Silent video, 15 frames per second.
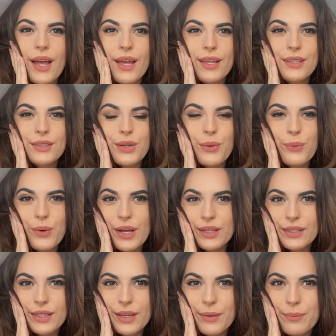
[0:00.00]
and
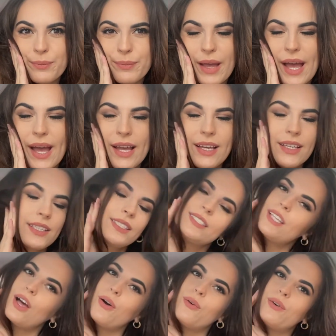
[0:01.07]
welcome back.
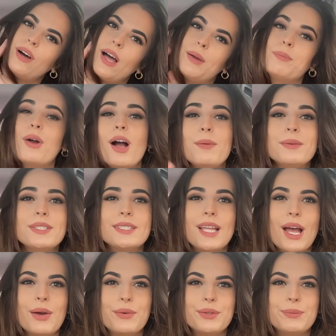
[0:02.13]
So I promised
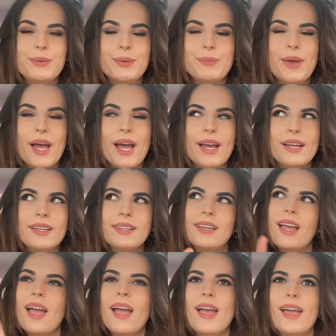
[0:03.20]
I would be back
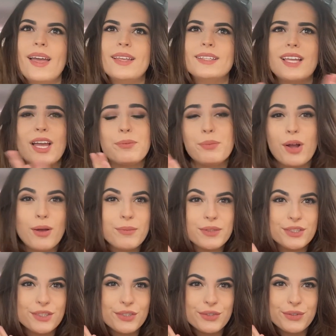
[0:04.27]
and I
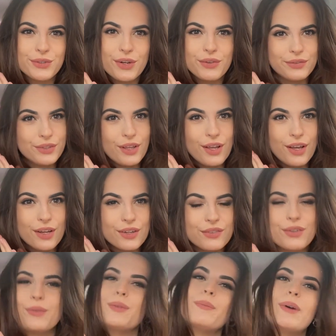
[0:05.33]
promised you a vlog
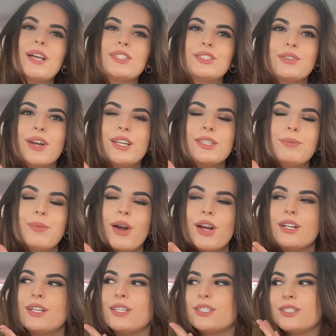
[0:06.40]
from the bachelorette
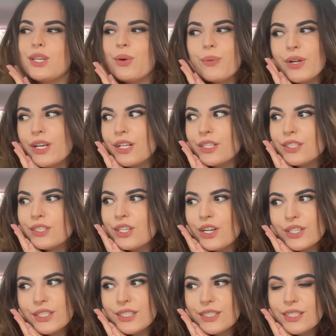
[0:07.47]
party so we're gonna
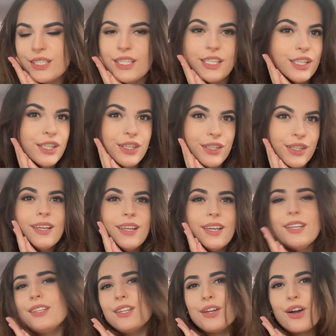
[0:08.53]
start it here
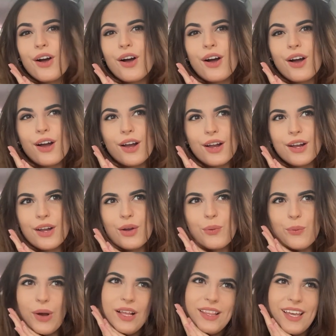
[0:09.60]
in the car
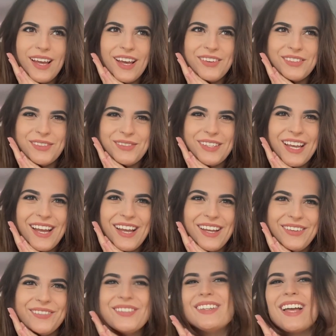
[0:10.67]
while I have some
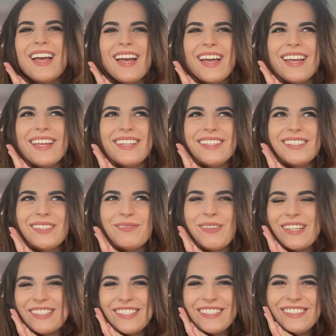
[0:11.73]
time and
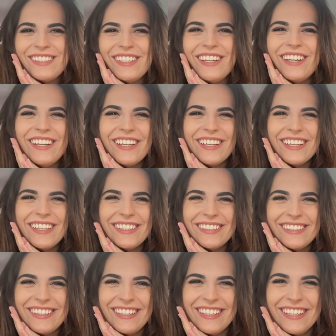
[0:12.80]
my sister
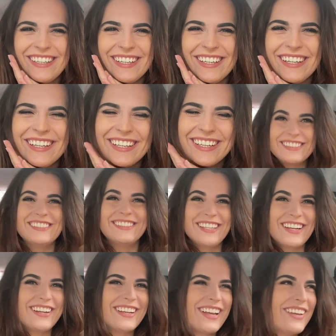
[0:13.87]
is here just
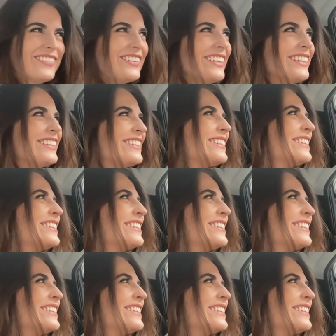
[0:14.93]
staring at me